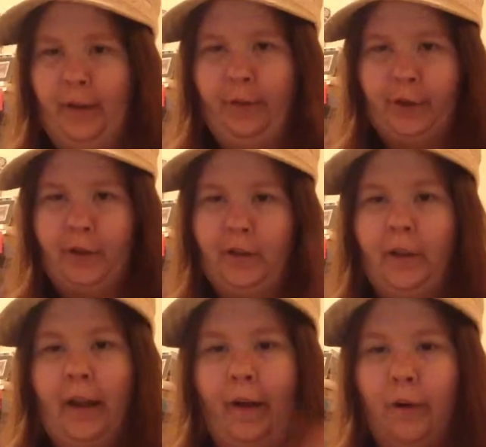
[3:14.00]
other
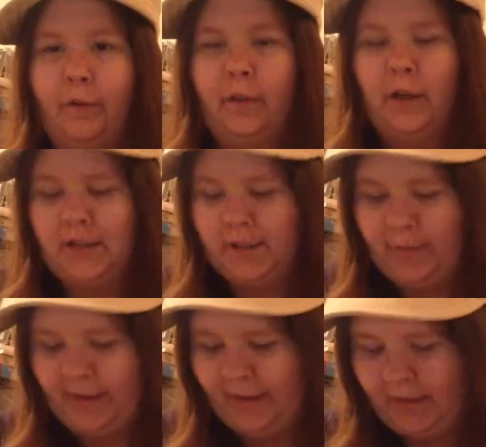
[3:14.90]
e.l.f.
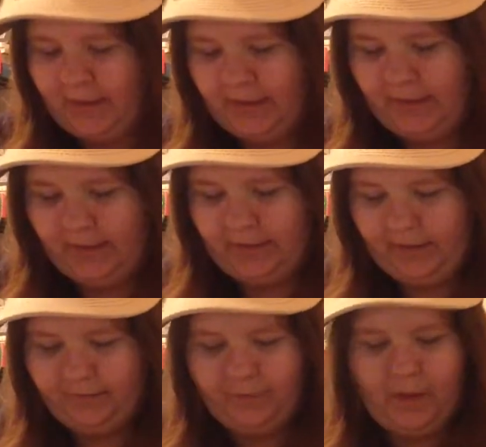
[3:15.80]
cosmetic,
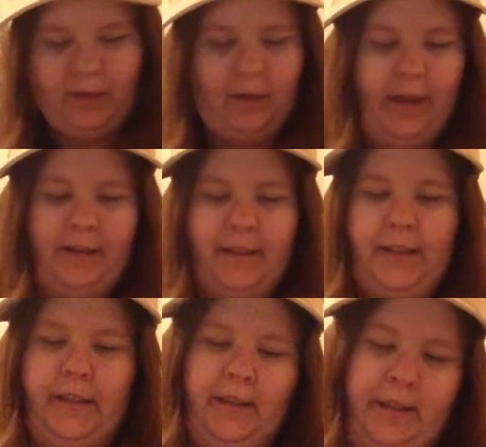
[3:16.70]
and it
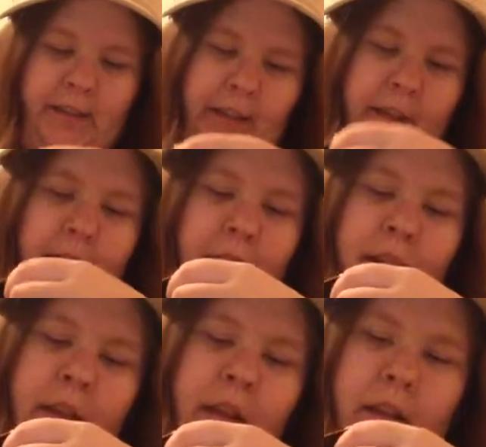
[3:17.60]
is the
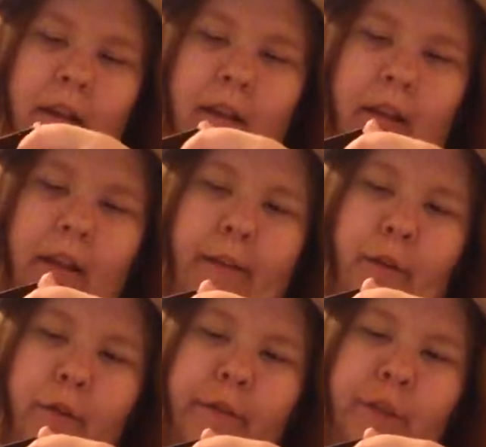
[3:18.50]

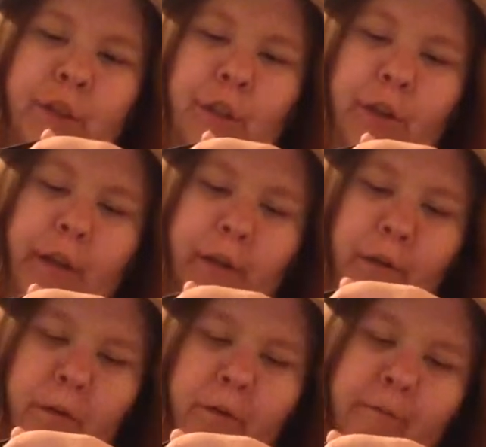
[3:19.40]
e.l.f.
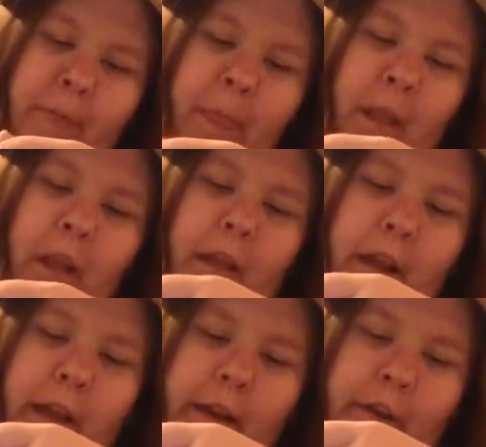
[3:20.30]
Studio
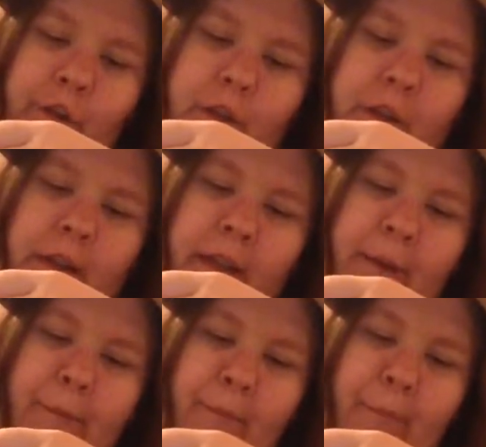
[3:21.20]

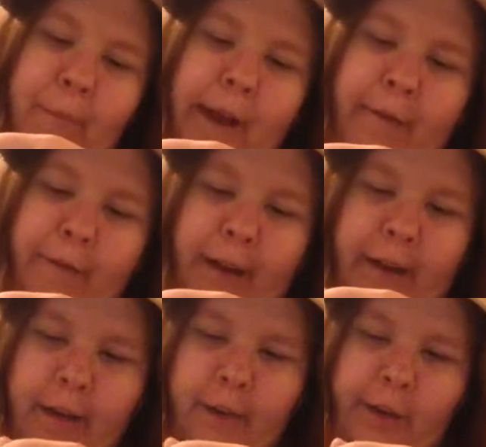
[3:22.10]
HD
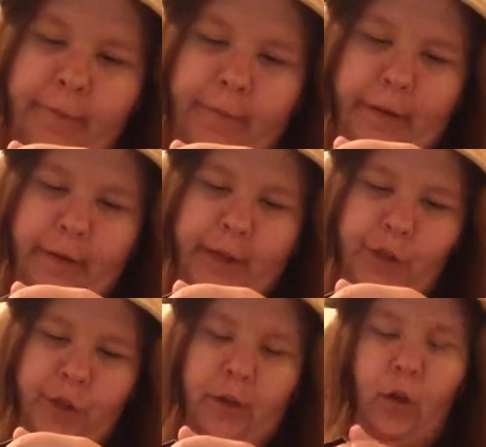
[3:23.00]
Mattifying Cream
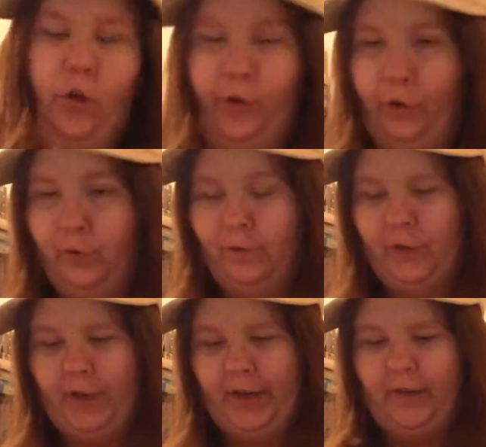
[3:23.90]
Foundation Oil
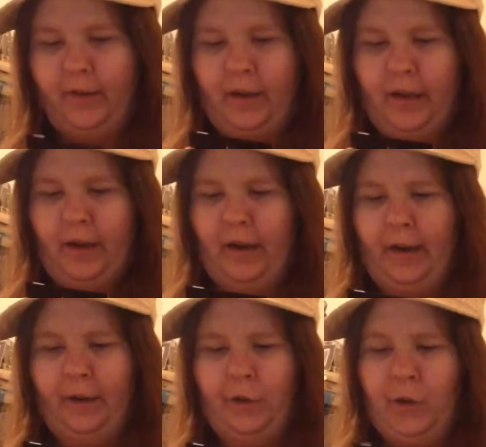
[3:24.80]
Free. And I
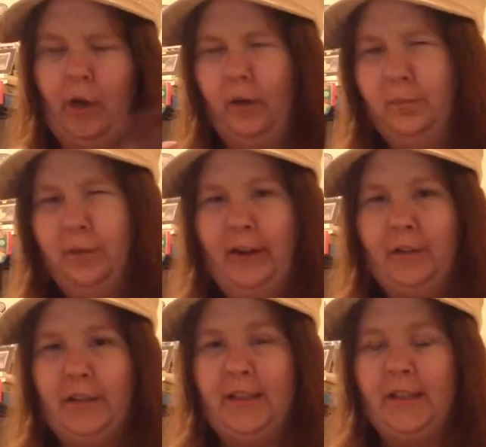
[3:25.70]
don't know how to
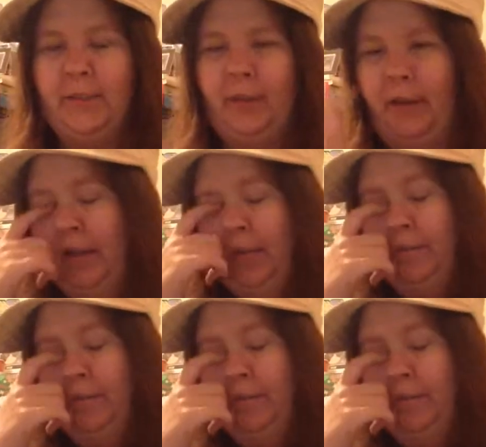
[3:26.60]
pronounce this, but